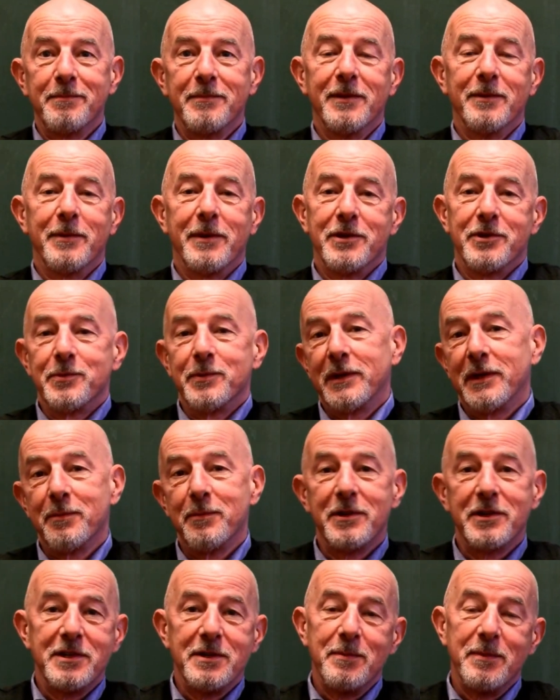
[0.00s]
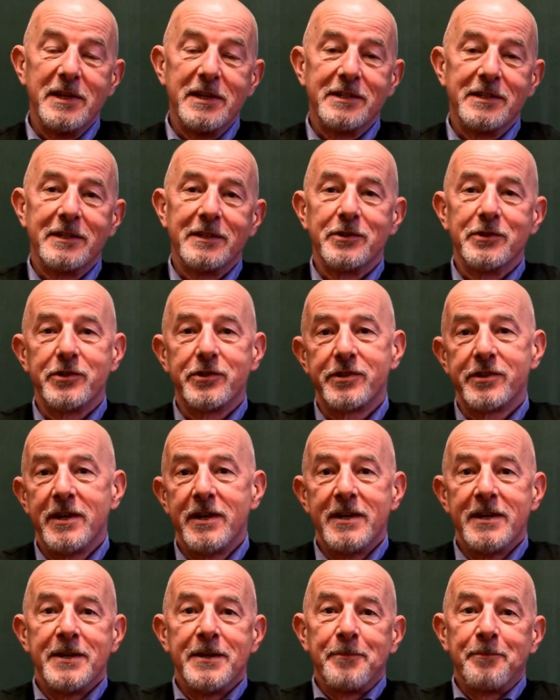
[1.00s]
The management committee meetings,
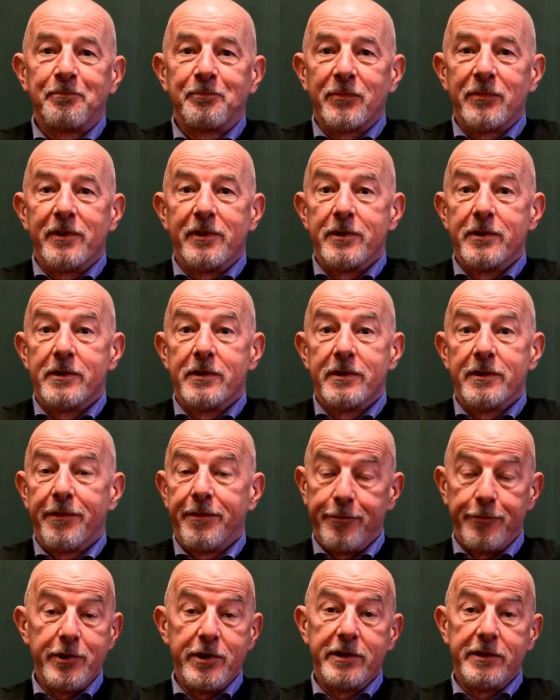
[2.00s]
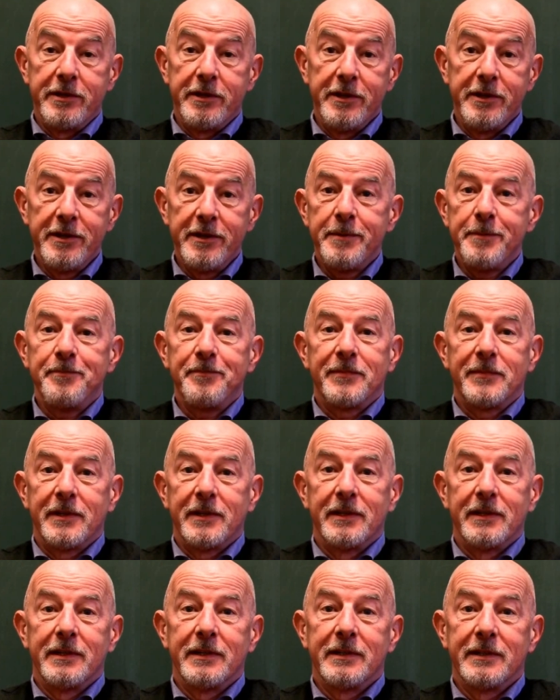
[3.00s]
there are three a year,
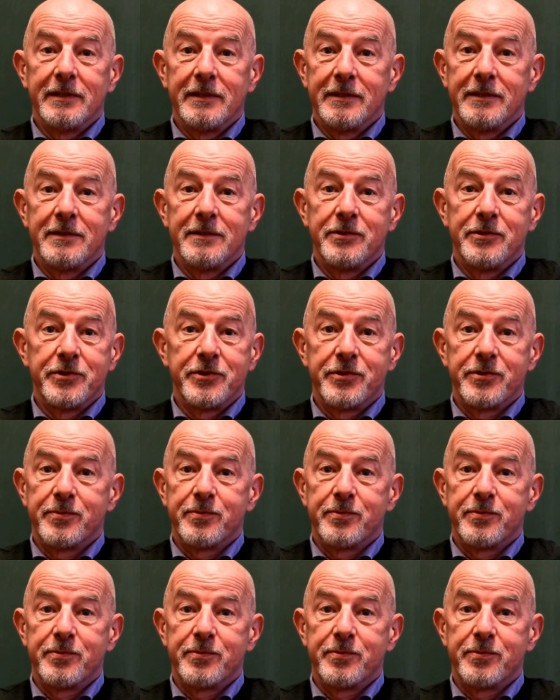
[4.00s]
and